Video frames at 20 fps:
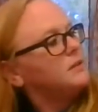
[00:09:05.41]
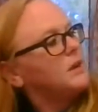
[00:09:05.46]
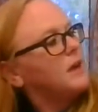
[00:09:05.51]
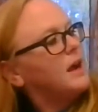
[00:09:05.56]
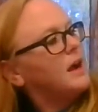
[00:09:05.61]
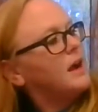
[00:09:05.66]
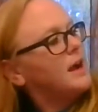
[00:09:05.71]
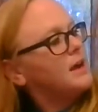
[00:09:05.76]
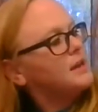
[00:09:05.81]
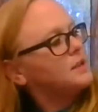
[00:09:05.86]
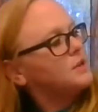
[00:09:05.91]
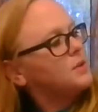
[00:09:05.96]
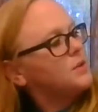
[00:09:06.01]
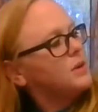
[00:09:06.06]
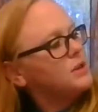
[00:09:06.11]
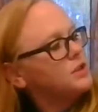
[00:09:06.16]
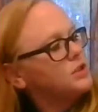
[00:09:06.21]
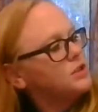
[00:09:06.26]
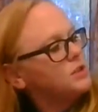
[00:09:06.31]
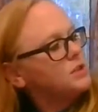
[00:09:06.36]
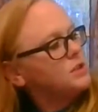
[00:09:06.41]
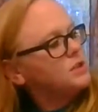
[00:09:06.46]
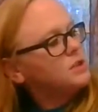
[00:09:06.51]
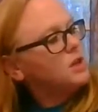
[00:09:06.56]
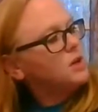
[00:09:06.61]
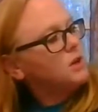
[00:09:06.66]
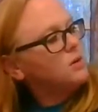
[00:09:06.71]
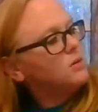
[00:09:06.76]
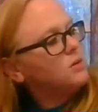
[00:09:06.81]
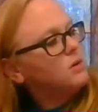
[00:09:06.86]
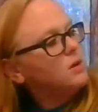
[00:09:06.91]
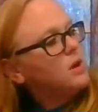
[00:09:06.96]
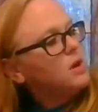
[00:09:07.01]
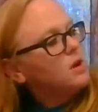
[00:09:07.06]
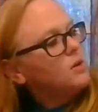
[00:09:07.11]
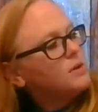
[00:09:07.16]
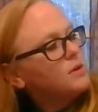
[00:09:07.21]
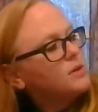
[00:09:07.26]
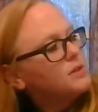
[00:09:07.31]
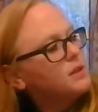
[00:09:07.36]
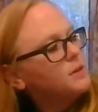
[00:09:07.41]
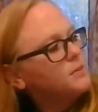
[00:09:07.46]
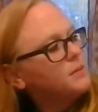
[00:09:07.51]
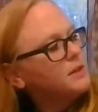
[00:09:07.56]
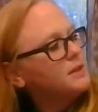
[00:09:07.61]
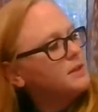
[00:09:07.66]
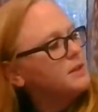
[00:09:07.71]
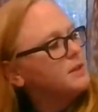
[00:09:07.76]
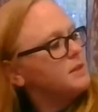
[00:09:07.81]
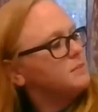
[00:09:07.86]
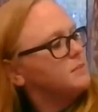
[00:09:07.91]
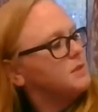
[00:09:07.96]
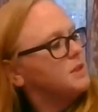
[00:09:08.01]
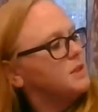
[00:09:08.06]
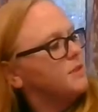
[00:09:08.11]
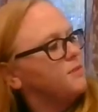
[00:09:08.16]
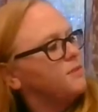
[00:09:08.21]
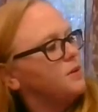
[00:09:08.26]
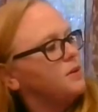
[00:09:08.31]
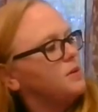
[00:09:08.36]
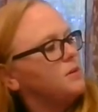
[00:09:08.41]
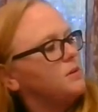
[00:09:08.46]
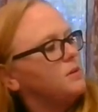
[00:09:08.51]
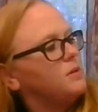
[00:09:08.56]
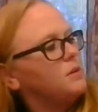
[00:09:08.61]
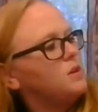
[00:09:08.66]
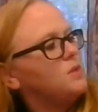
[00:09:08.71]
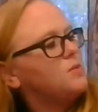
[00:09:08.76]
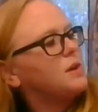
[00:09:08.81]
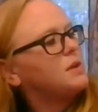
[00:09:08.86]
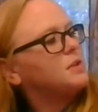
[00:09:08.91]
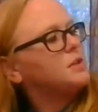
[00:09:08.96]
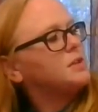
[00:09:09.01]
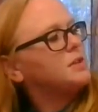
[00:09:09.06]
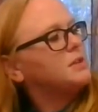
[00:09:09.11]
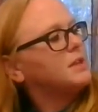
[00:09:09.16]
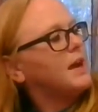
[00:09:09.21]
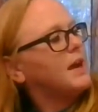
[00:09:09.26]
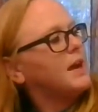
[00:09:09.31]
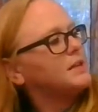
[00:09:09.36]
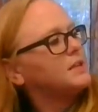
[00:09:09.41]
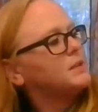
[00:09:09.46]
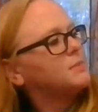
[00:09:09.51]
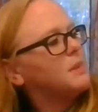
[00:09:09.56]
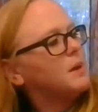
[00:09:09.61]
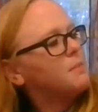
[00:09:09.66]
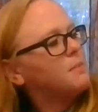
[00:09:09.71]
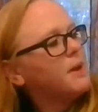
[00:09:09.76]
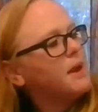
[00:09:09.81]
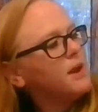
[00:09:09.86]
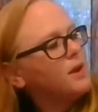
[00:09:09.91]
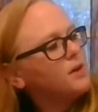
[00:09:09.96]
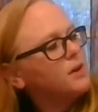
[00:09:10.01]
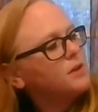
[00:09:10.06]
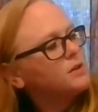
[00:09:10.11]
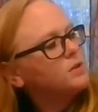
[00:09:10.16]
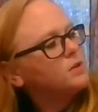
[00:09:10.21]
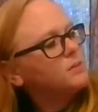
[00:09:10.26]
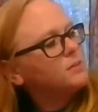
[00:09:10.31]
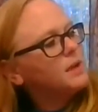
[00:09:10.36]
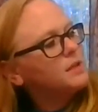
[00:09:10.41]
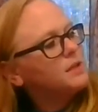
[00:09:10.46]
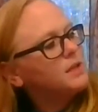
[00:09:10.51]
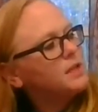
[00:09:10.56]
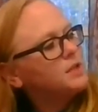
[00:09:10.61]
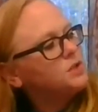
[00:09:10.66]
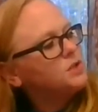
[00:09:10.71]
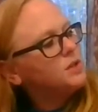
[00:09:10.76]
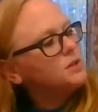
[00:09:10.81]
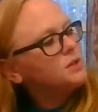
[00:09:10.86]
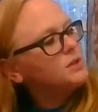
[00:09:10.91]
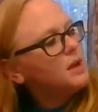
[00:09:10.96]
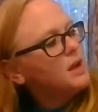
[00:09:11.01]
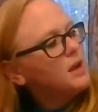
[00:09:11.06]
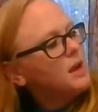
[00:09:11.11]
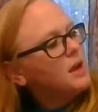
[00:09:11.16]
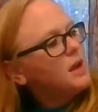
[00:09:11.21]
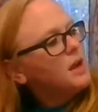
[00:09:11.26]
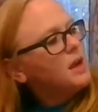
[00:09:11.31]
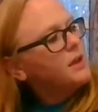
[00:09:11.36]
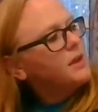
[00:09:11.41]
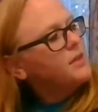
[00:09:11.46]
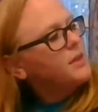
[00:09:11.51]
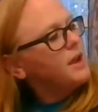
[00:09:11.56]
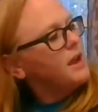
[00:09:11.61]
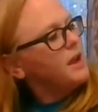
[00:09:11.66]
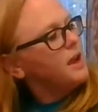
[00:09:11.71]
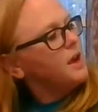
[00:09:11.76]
I ask questions too. When something seems different or new, I just ask my parents or my teachers, and they